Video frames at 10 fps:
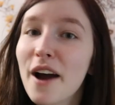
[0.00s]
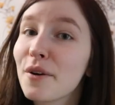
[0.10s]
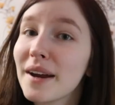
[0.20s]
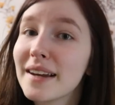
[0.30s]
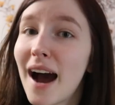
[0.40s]
A
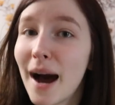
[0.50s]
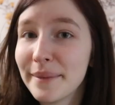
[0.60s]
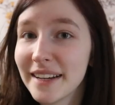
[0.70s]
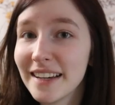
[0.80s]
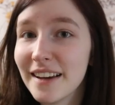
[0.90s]
great
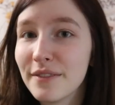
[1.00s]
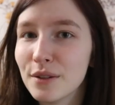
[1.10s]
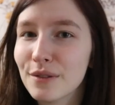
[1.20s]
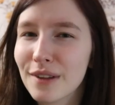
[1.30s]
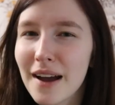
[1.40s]
comedy, if
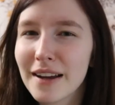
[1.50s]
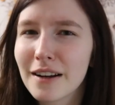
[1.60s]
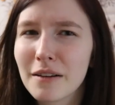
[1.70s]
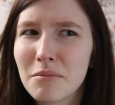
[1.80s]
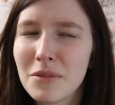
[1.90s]
you
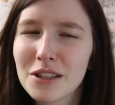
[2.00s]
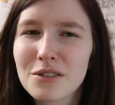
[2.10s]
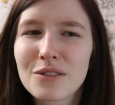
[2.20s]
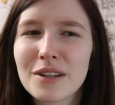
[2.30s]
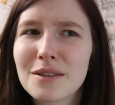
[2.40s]
like
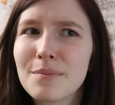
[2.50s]
mysteries,